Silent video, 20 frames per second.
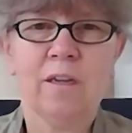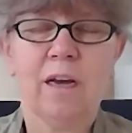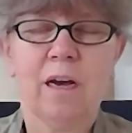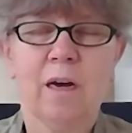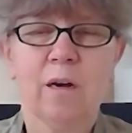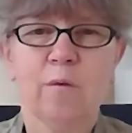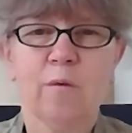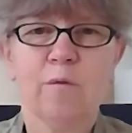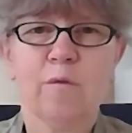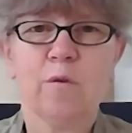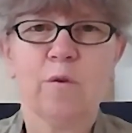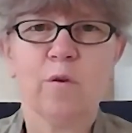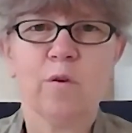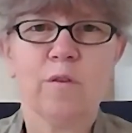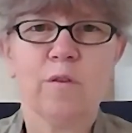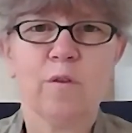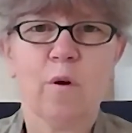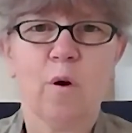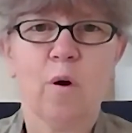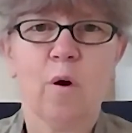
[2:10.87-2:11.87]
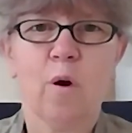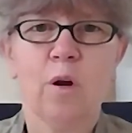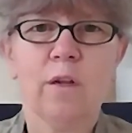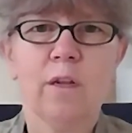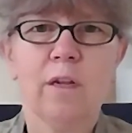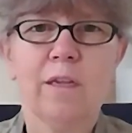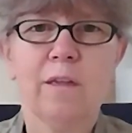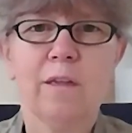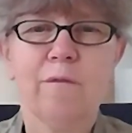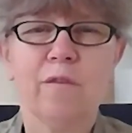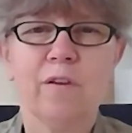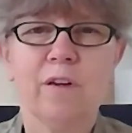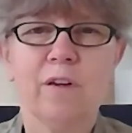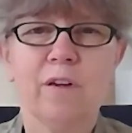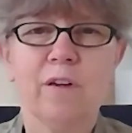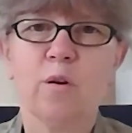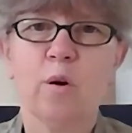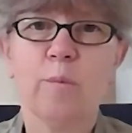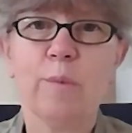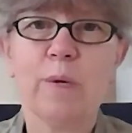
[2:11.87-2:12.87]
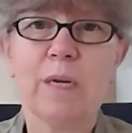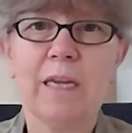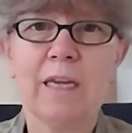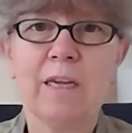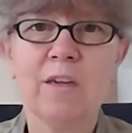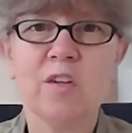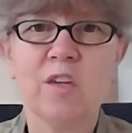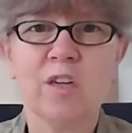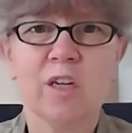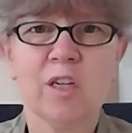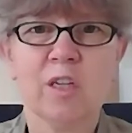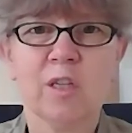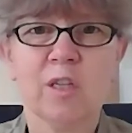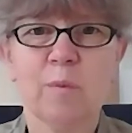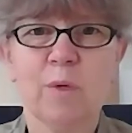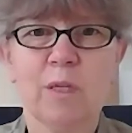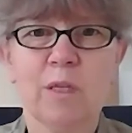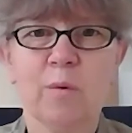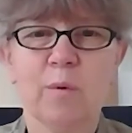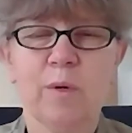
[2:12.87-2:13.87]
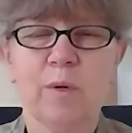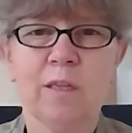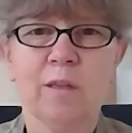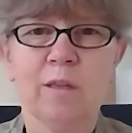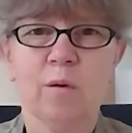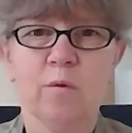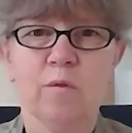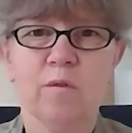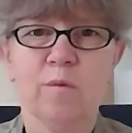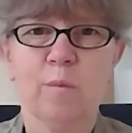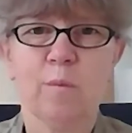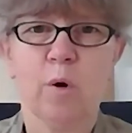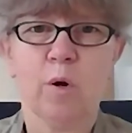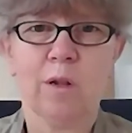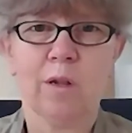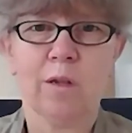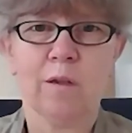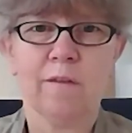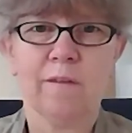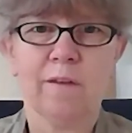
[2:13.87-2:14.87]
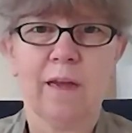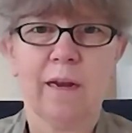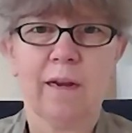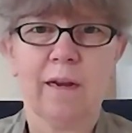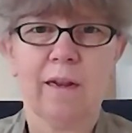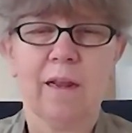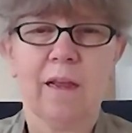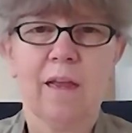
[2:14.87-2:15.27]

And of course, all the different combination between those models that